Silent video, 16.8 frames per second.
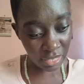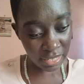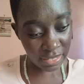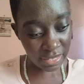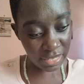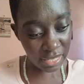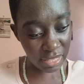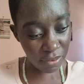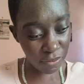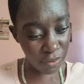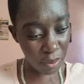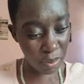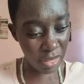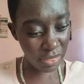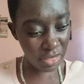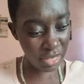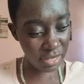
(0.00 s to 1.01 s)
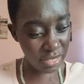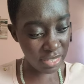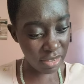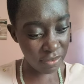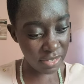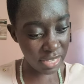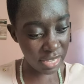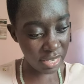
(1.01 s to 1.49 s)
See, the former things
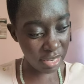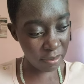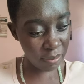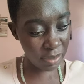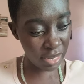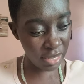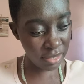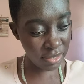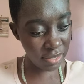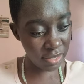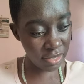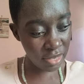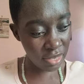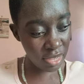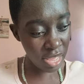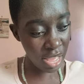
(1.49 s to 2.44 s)
have taken place,